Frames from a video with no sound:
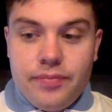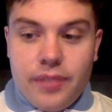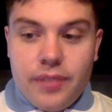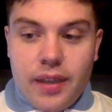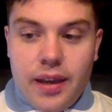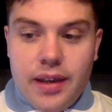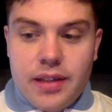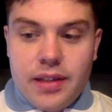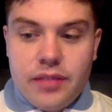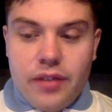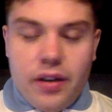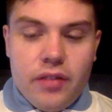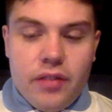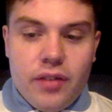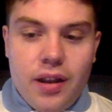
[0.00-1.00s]
he's a
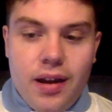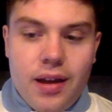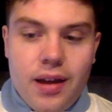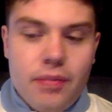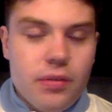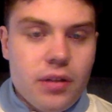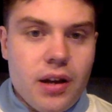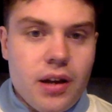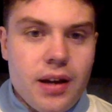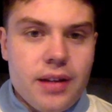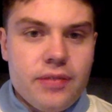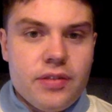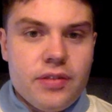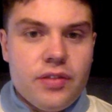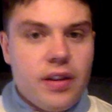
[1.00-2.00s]
very reliable
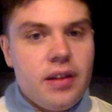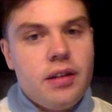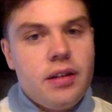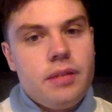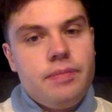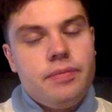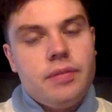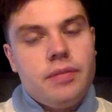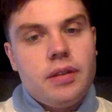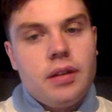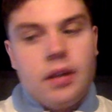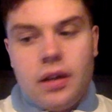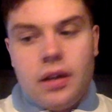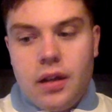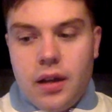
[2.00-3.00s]
kind of defender.
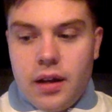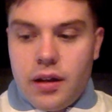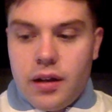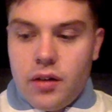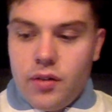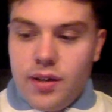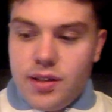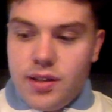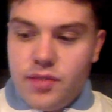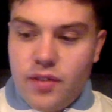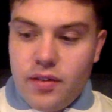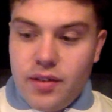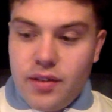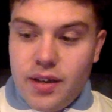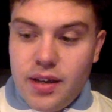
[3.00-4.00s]
I know he's
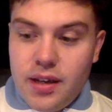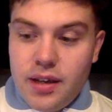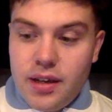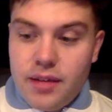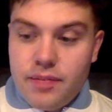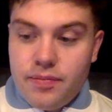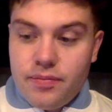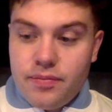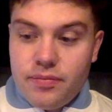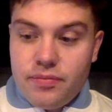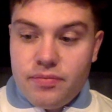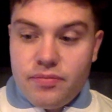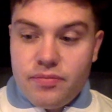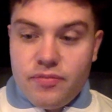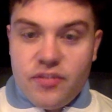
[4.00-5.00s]
very
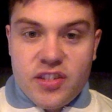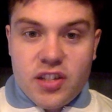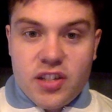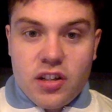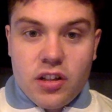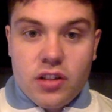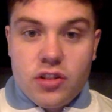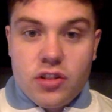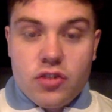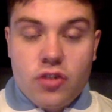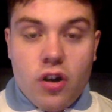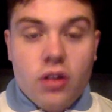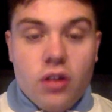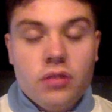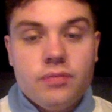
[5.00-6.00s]
physical and
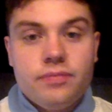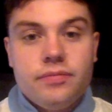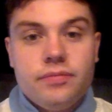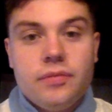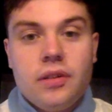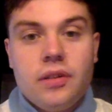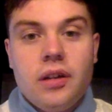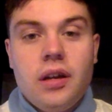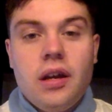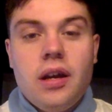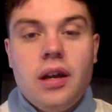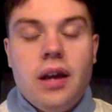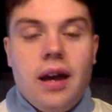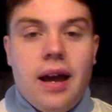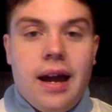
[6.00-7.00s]
strong.
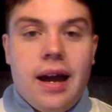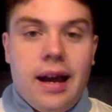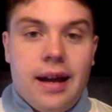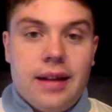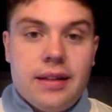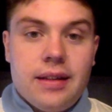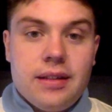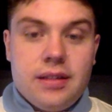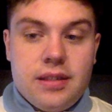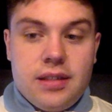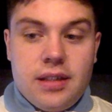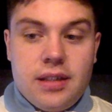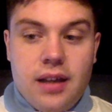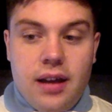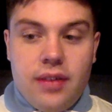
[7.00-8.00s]

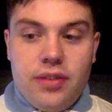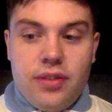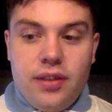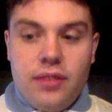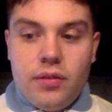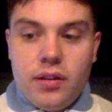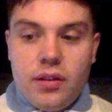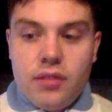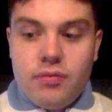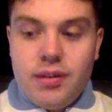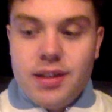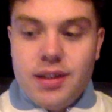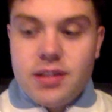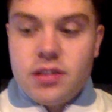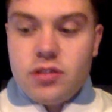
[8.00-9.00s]
And I think one of the
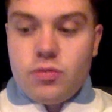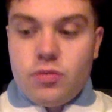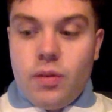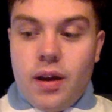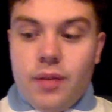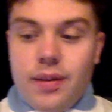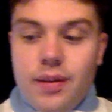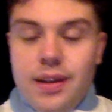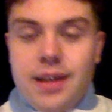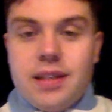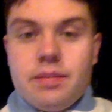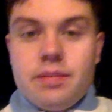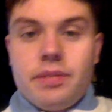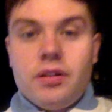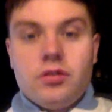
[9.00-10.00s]
reasons why we need
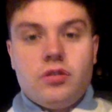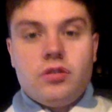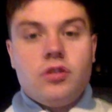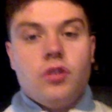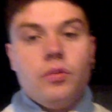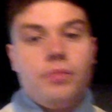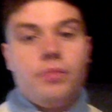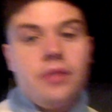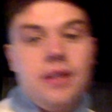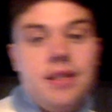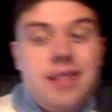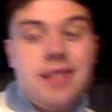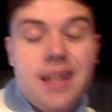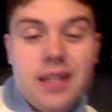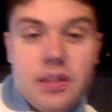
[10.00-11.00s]
to build up
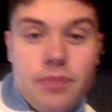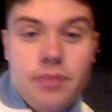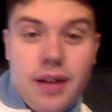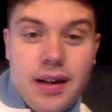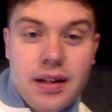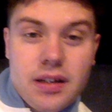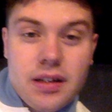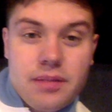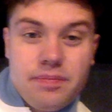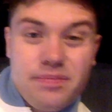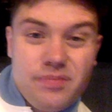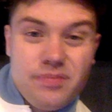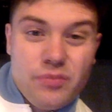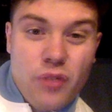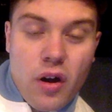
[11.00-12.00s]
these centre-back
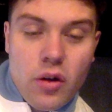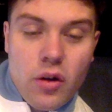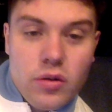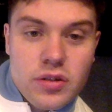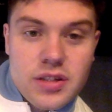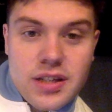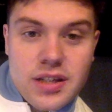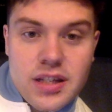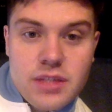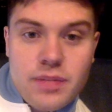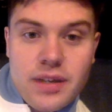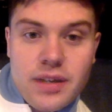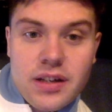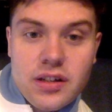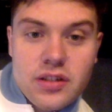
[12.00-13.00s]
roles is
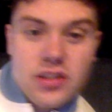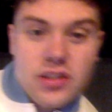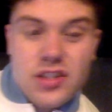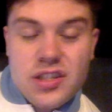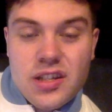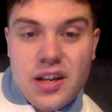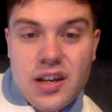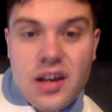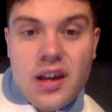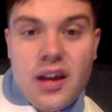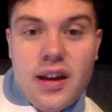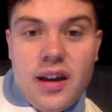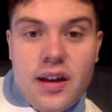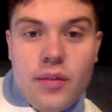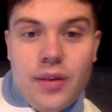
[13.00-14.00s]
because
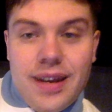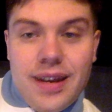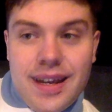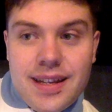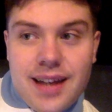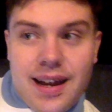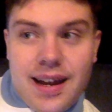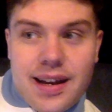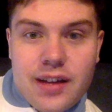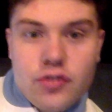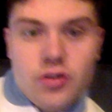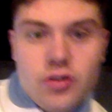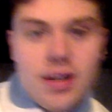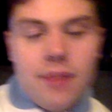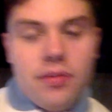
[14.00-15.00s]
we need to add
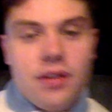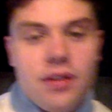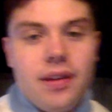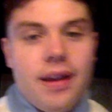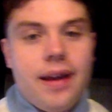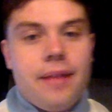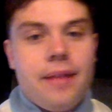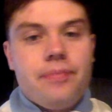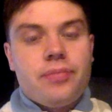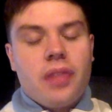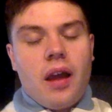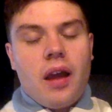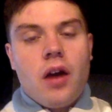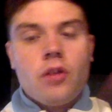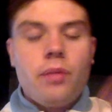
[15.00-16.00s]
extra depth in there.
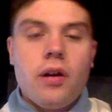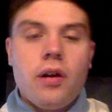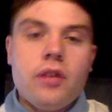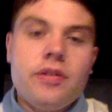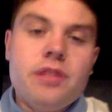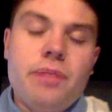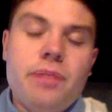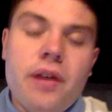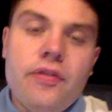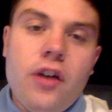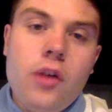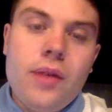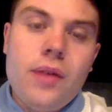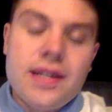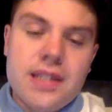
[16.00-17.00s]
Bonner is by
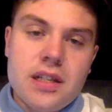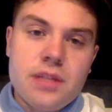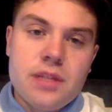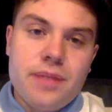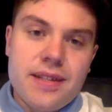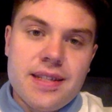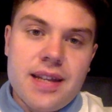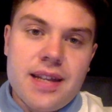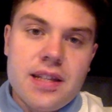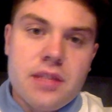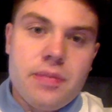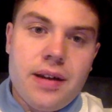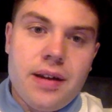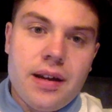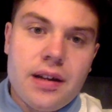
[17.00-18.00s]
far West Ham's best
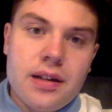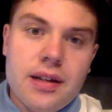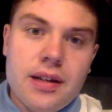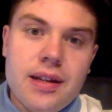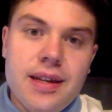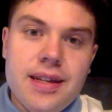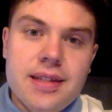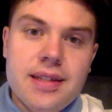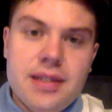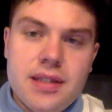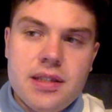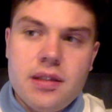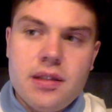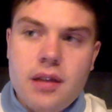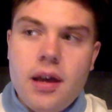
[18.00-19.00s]
centre-back, and
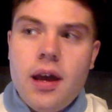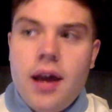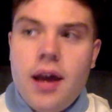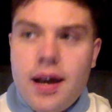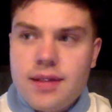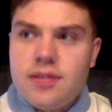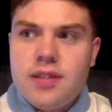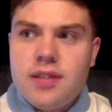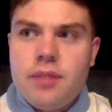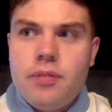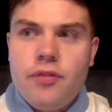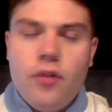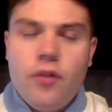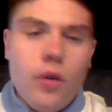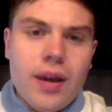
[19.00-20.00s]
he's, as I said
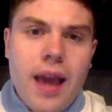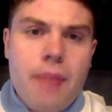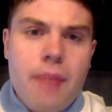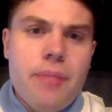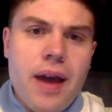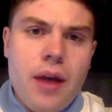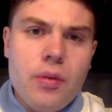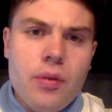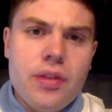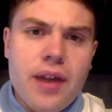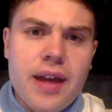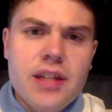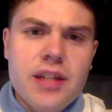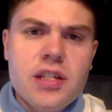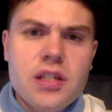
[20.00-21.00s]
before, getting better with
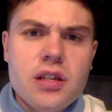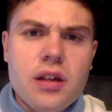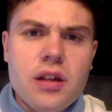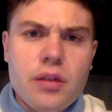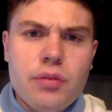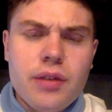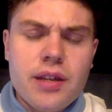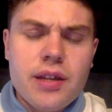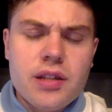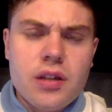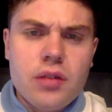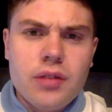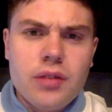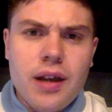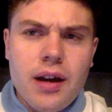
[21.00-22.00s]
age. He's 33 years
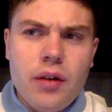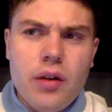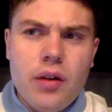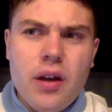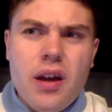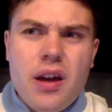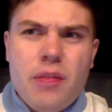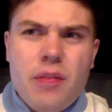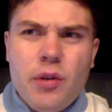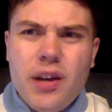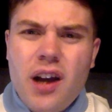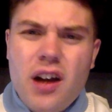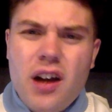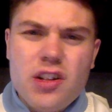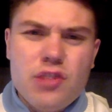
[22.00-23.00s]
old now. But we
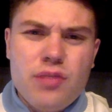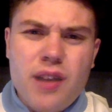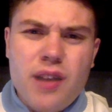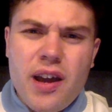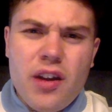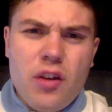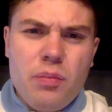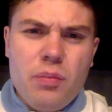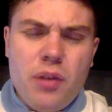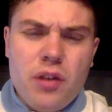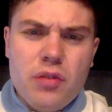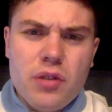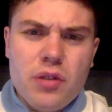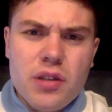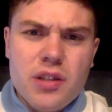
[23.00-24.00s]
can't just rely on
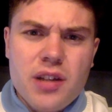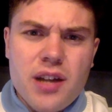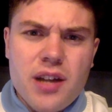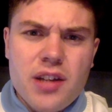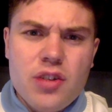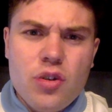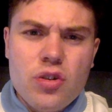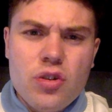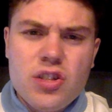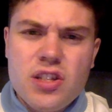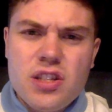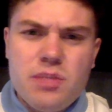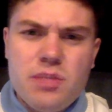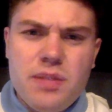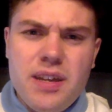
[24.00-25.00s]
Bonner all the time.
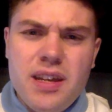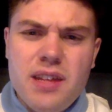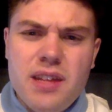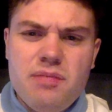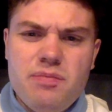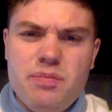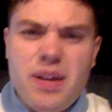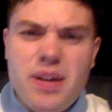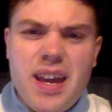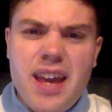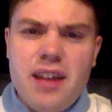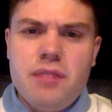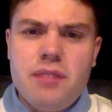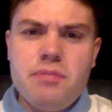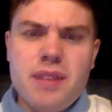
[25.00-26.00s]
Dawson's been a bit
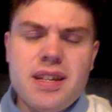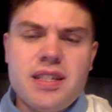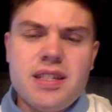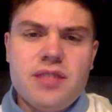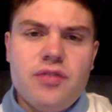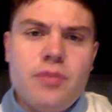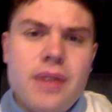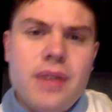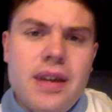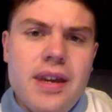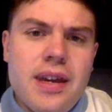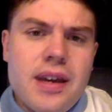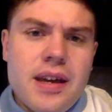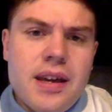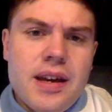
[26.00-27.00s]
hit and miss for me.